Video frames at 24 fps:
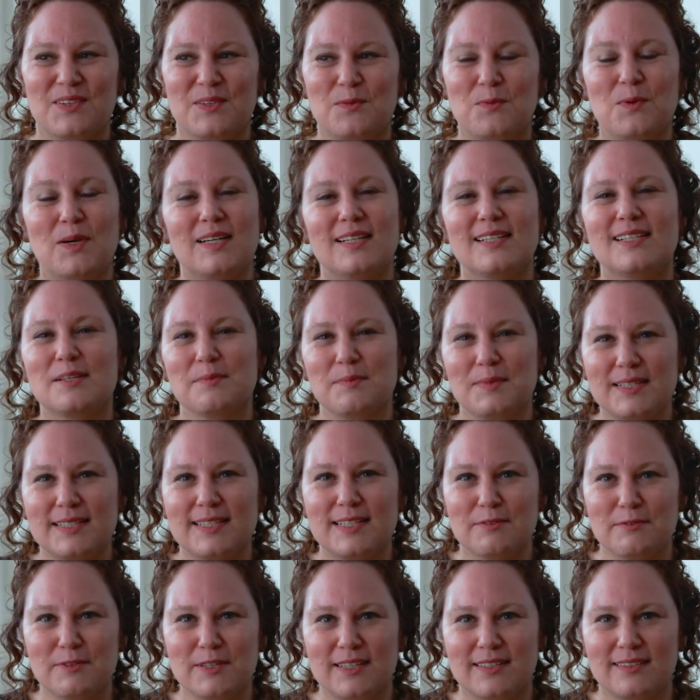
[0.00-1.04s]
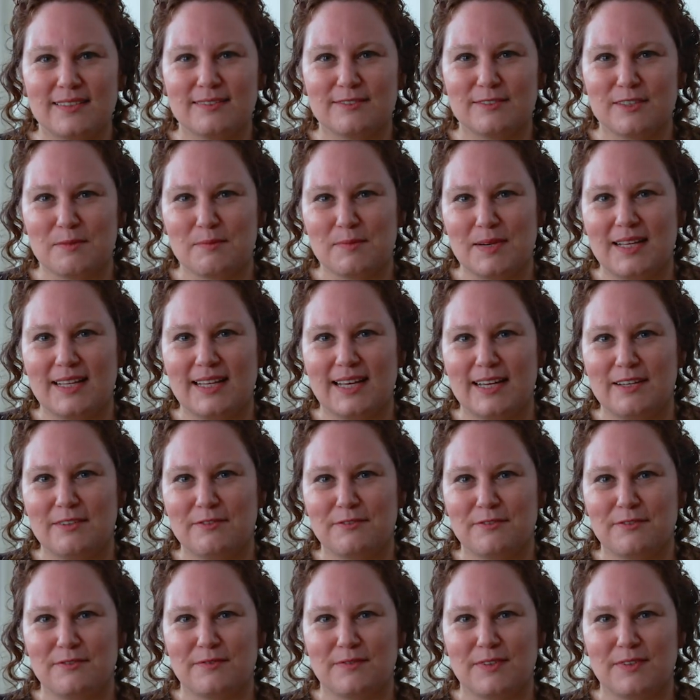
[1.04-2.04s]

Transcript: wanted something different from my life